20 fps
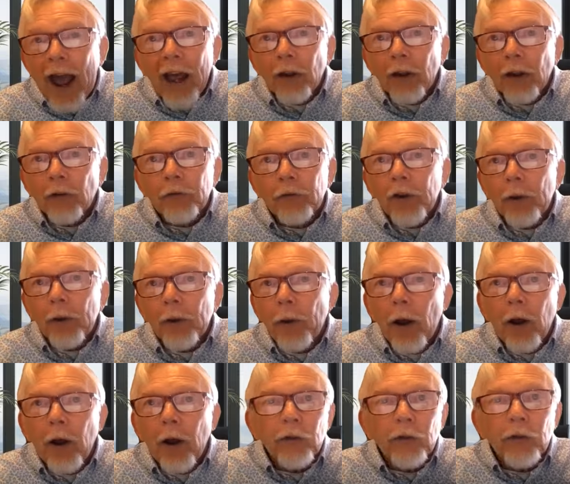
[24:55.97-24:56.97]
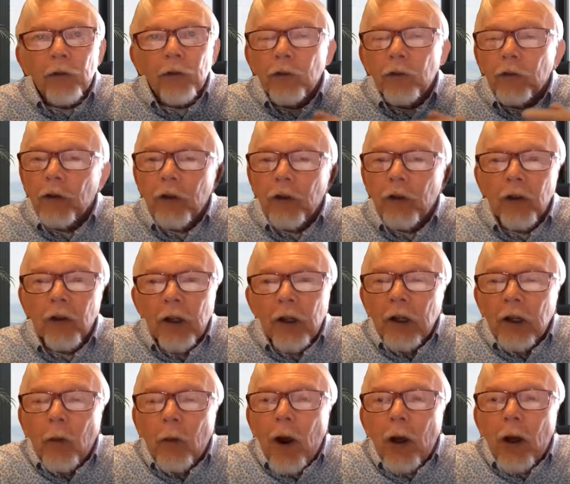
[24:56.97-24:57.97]
have had for the past,
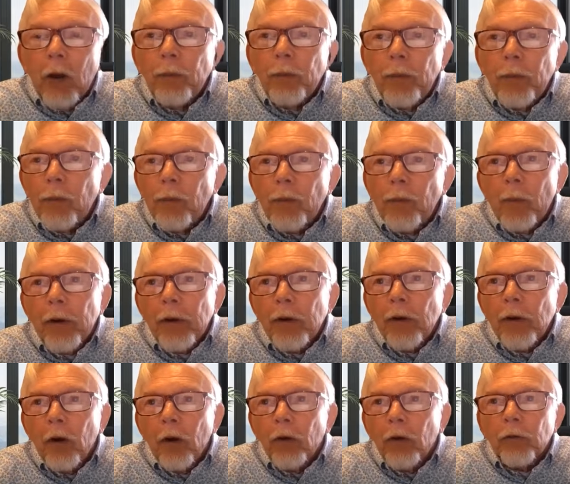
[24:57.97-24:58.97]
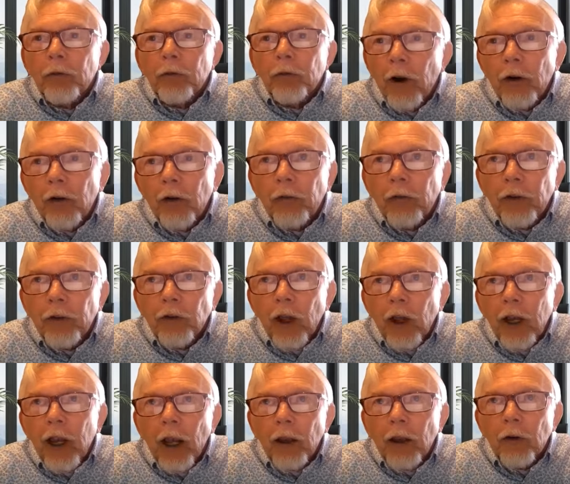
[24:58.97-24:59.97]
well, probably not far off
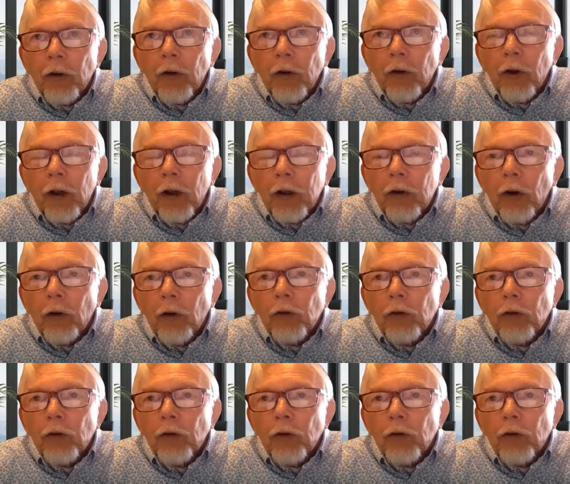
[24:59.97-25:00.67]
a decade,